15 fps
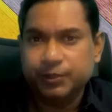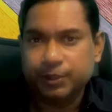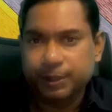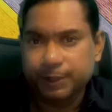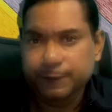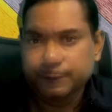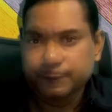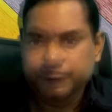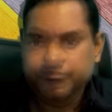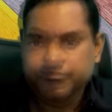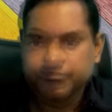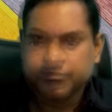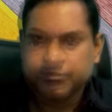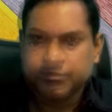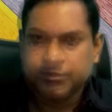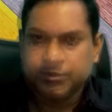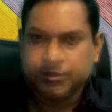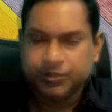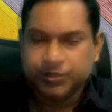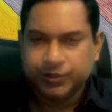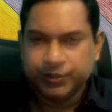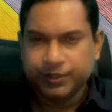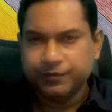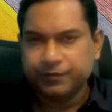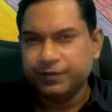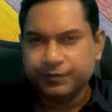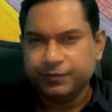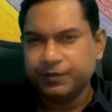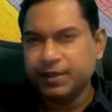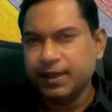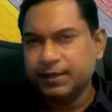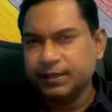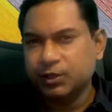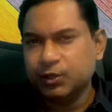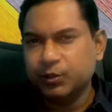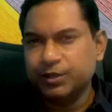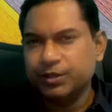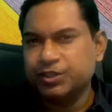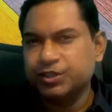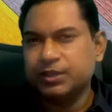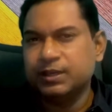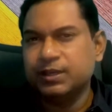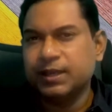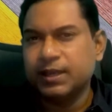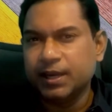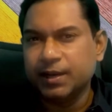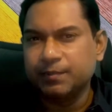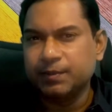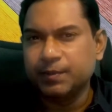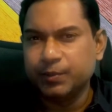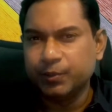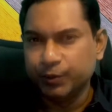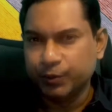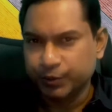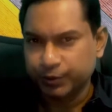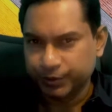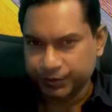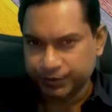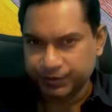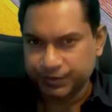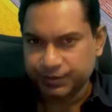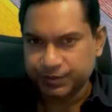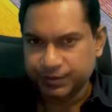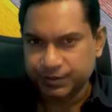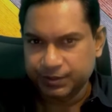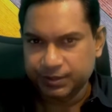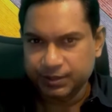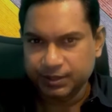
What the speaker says: Okay, so if that question can be posed